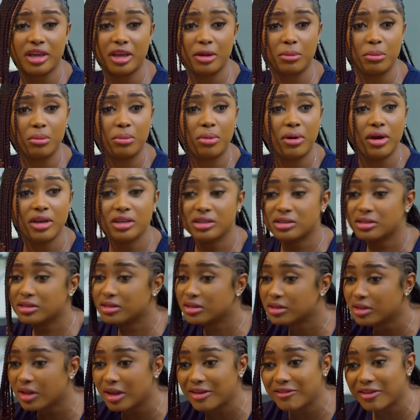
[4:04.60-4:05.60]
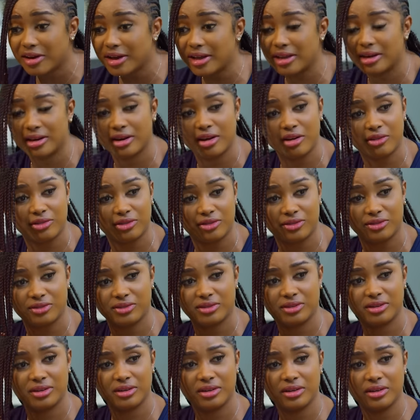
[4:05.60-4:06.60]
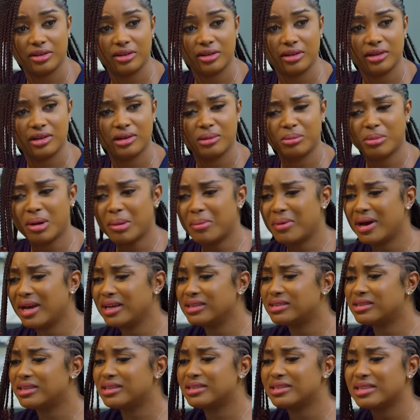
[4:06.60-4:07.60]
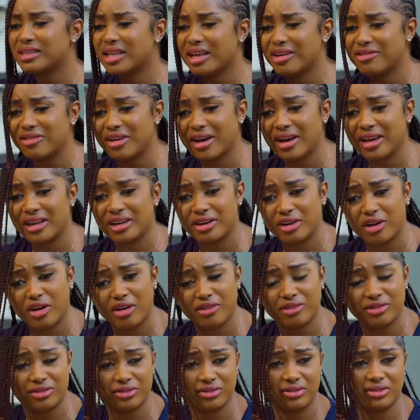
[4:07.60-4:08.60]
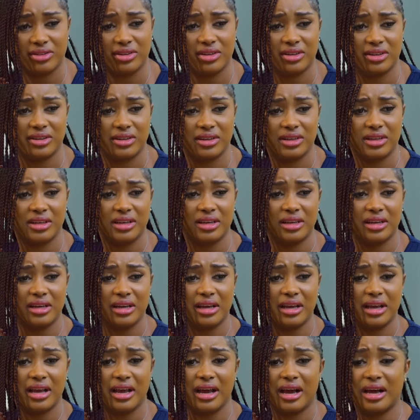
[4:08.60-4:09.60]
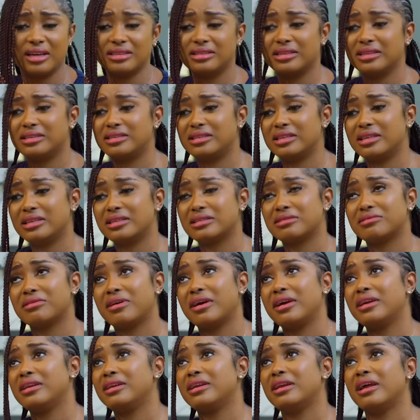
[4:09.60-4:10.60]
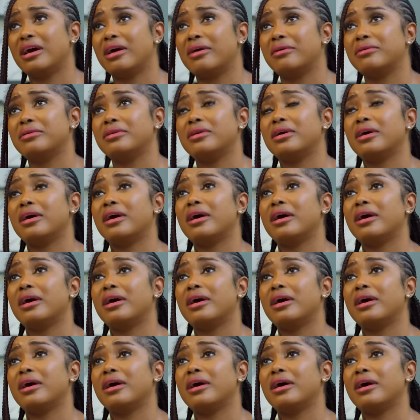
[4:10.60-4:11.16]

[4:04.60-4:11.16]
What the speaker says: him. But it's never enough. Mama, it is never enough. As it is right now,